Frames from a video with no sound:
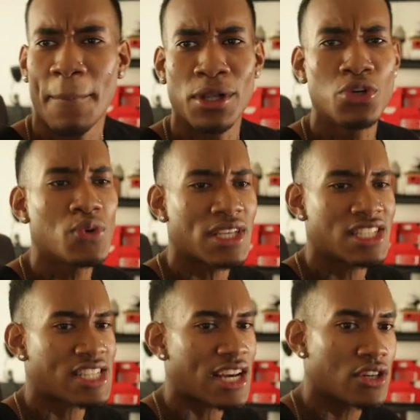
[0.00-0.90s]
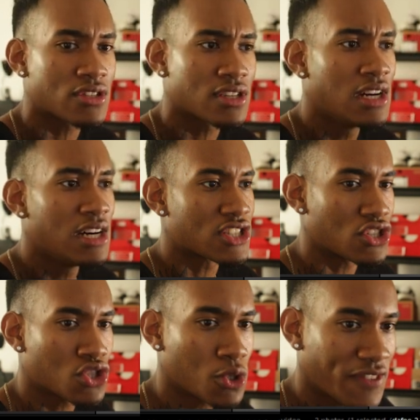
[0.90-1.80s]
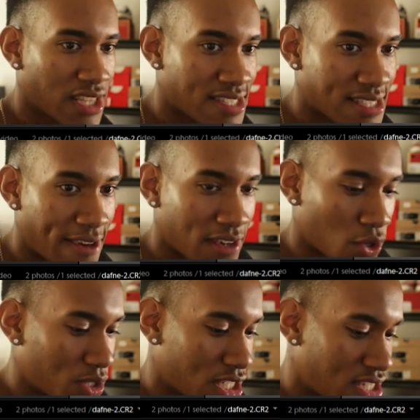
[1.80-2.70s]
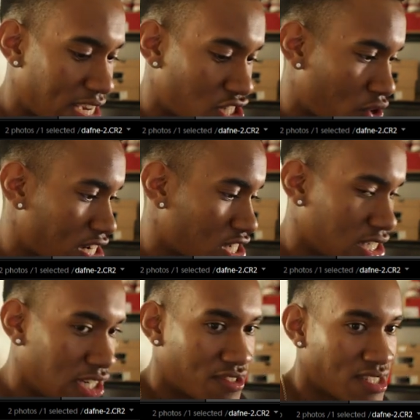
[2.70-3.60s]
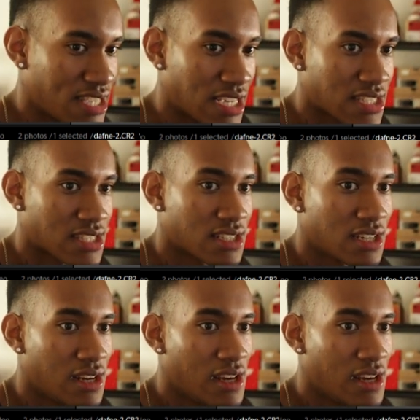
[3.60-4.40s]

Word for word: blue in the shadows. So 257 with a saturation of 6.